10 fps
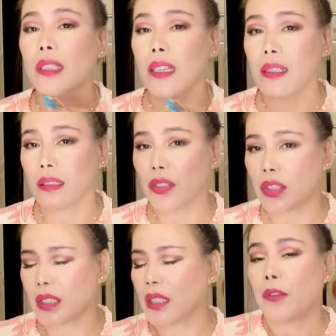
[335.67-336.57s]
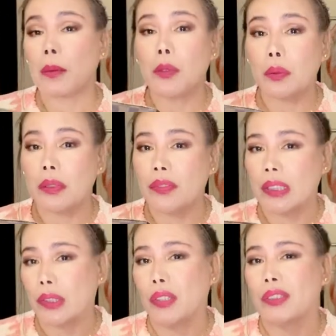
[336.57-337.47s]
SLG from Louis
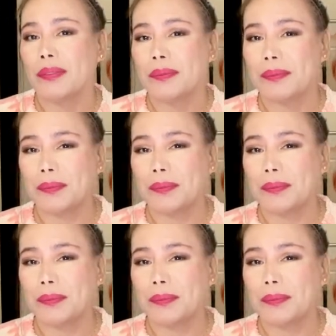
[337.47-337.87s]
Vuitton.